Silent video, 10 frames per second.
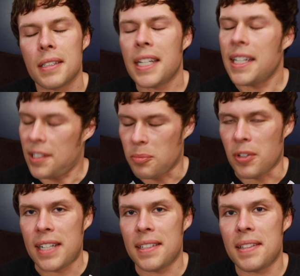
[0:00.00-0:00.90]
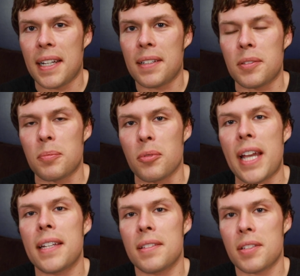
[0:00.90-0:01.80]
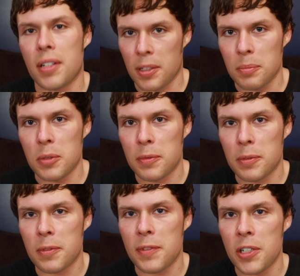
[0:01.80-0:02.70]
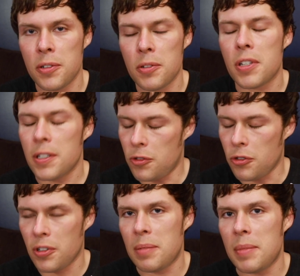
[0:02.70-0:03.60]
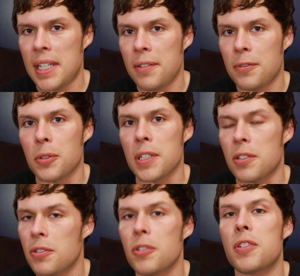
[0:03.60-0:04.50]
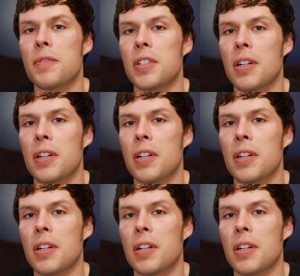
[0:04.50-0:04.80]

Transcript: Hey, it's Brandon Tenold of Brandon's Cult Movie Reviews. Join me for In Search of